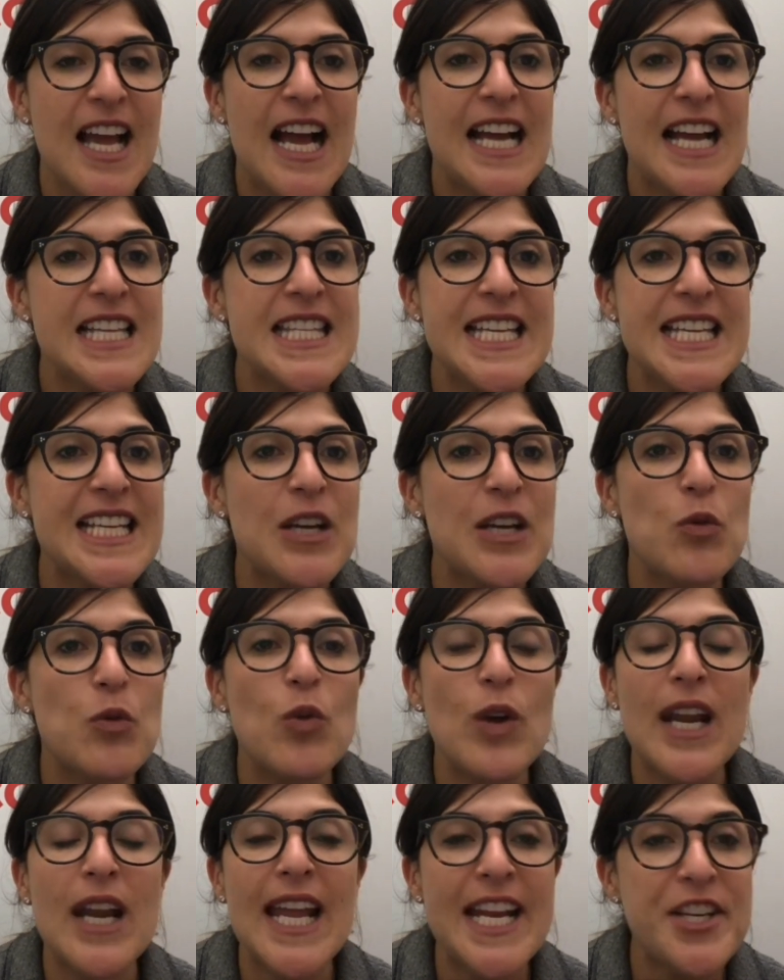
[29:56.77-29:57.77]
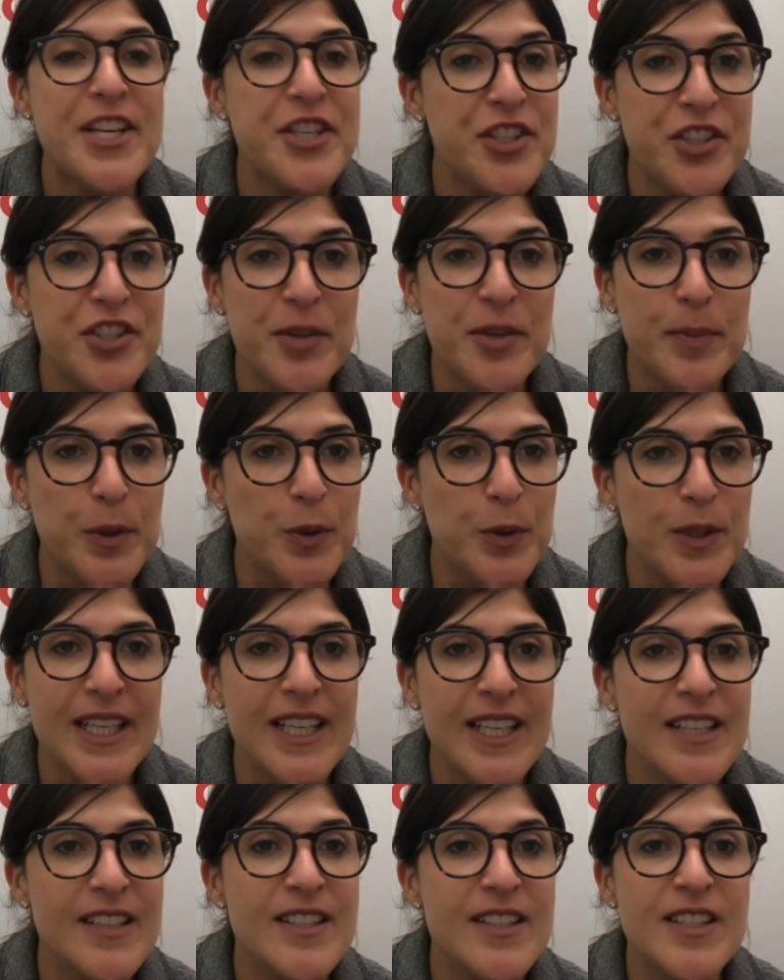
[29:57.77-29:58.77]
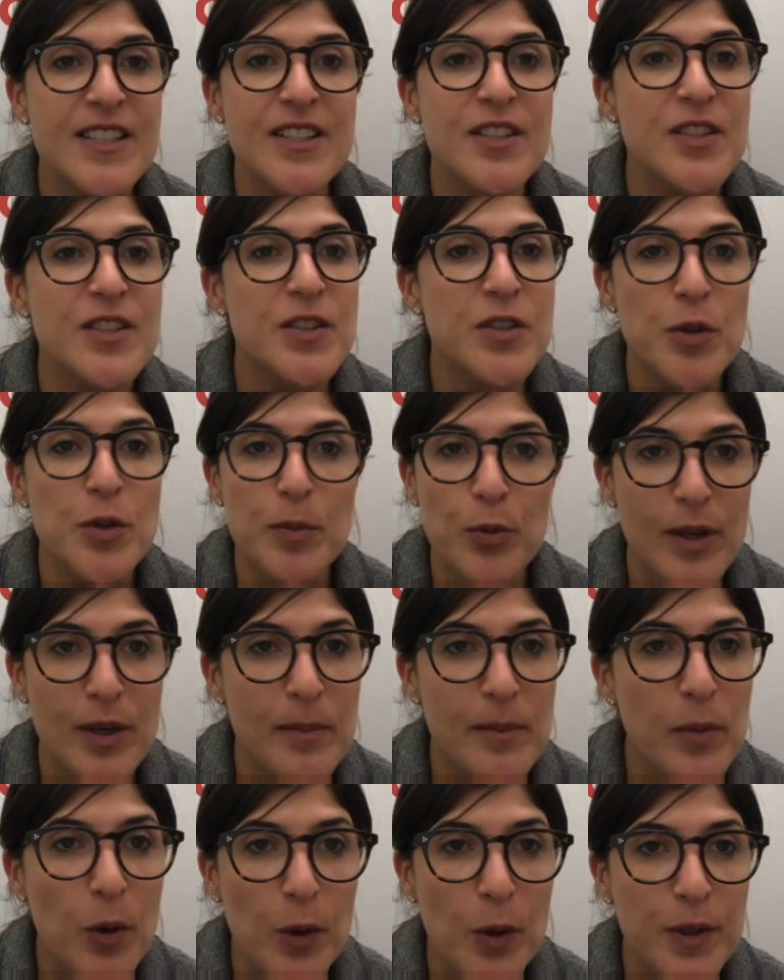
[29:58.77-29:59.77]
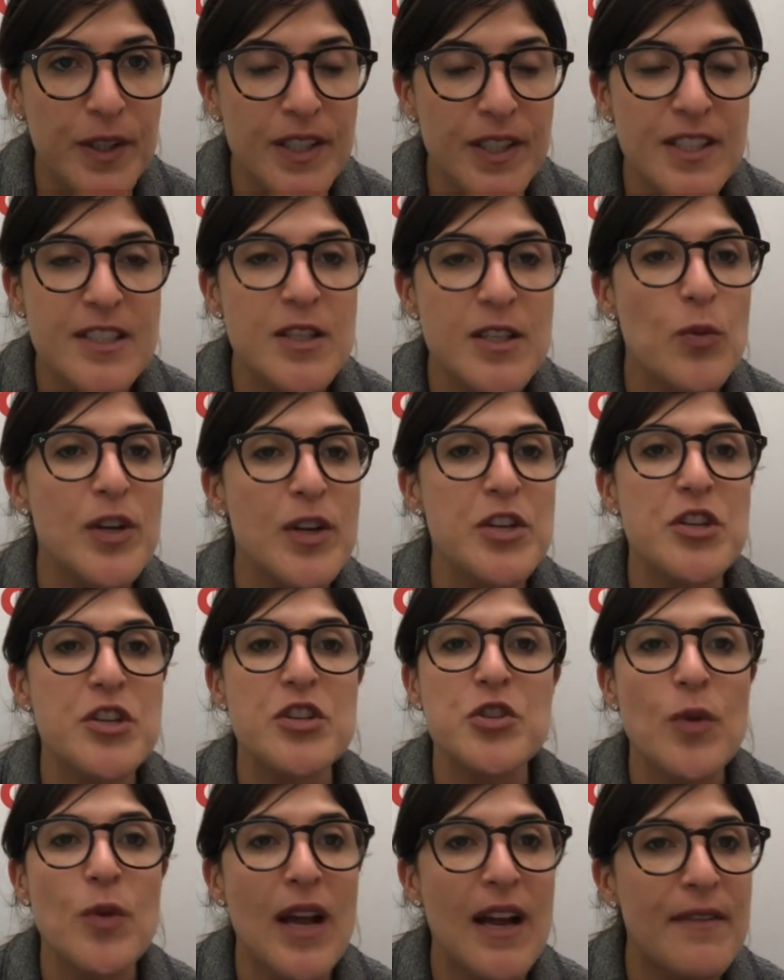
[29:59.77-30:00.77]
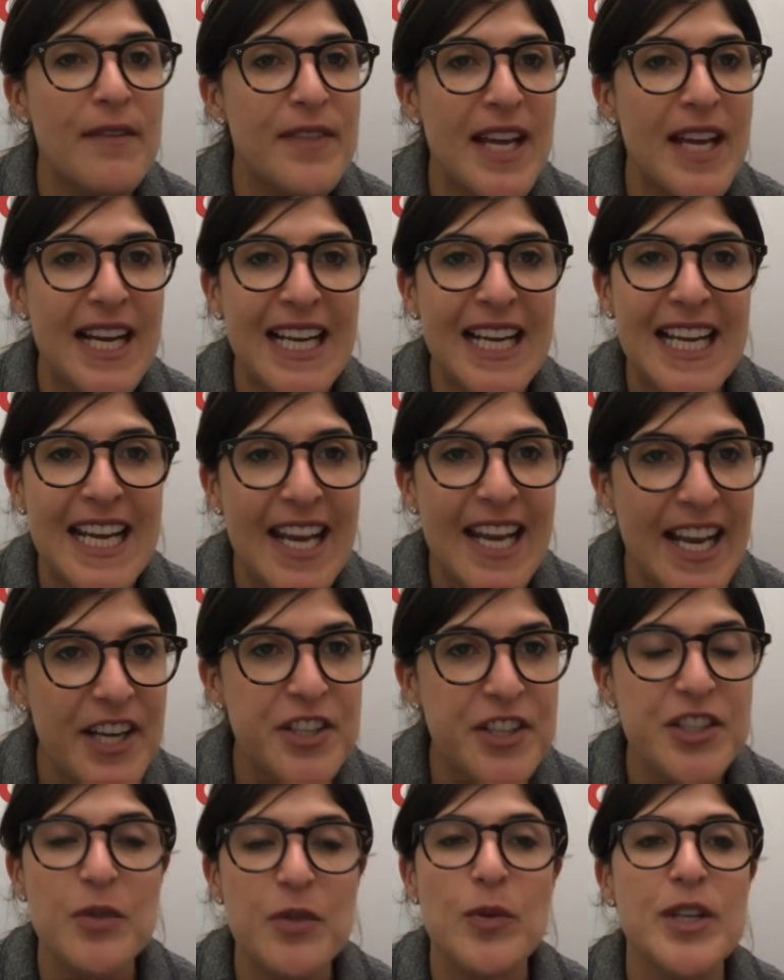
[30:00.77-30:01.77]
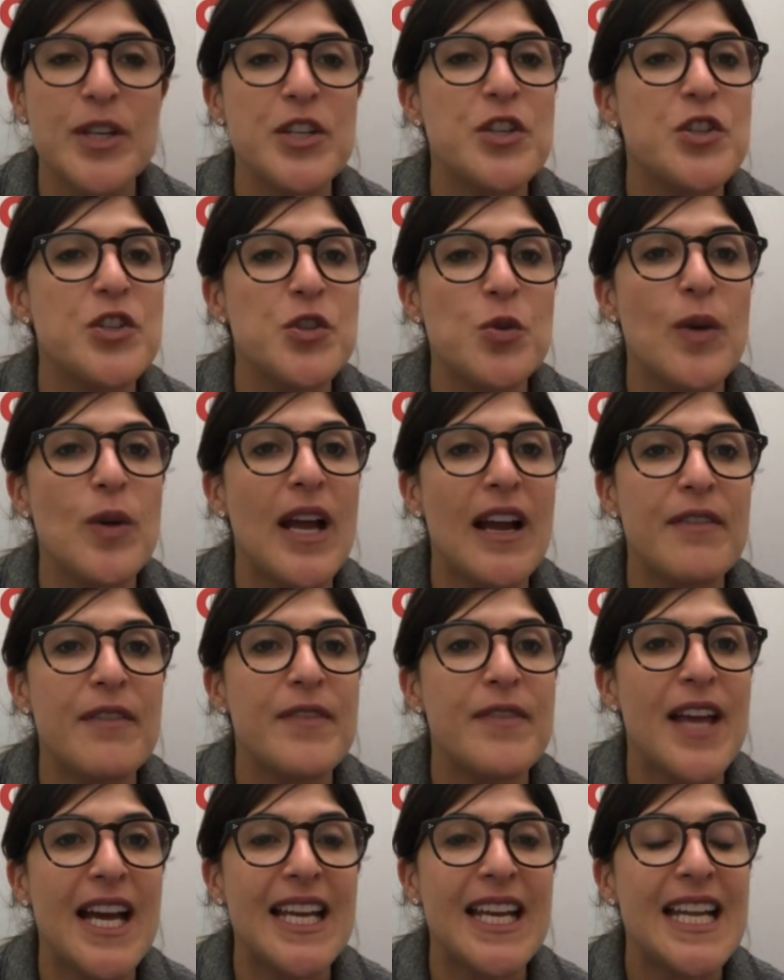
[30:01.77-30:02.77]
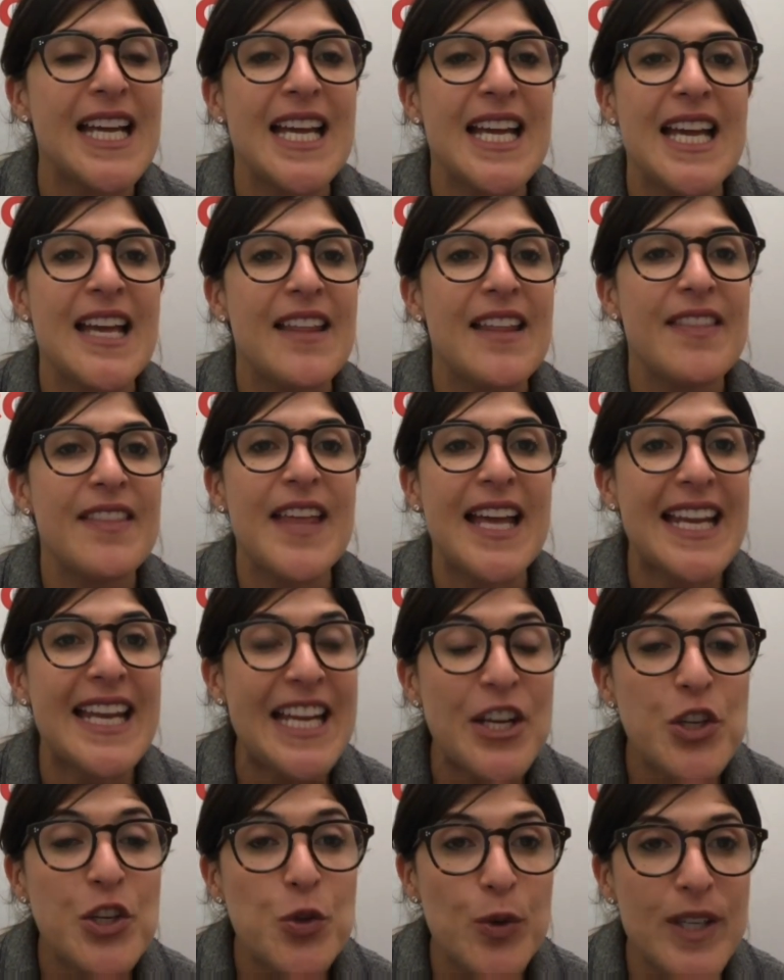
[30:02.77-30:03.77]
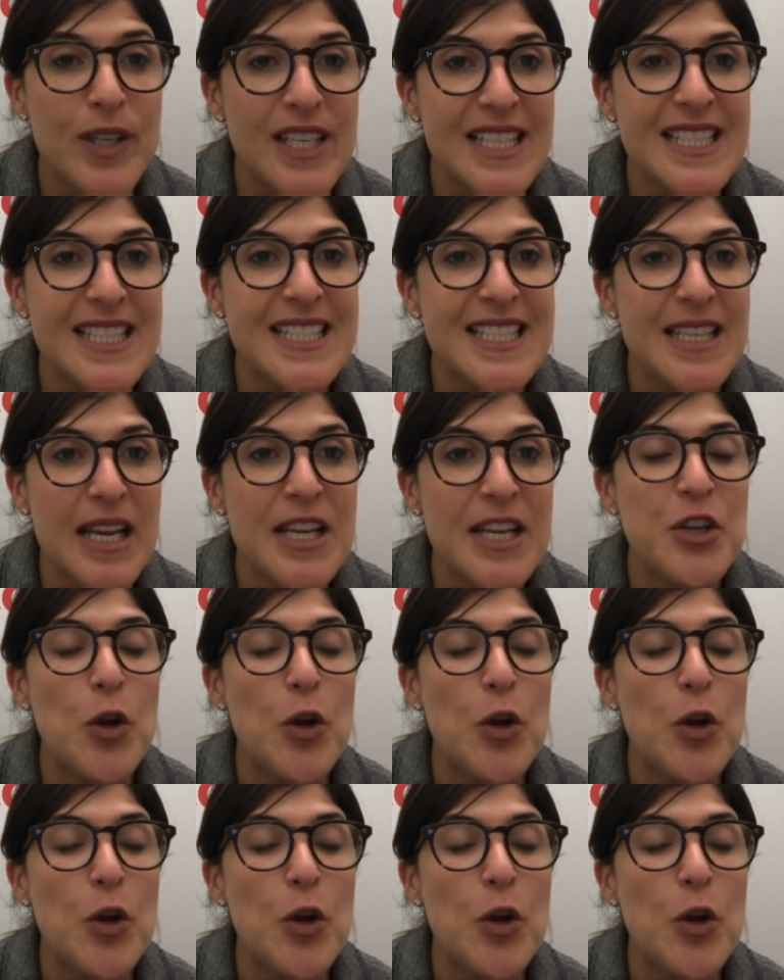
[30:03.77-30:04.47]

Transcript: I think relationship building is super important. So when you do have that connection, when you do have that interest,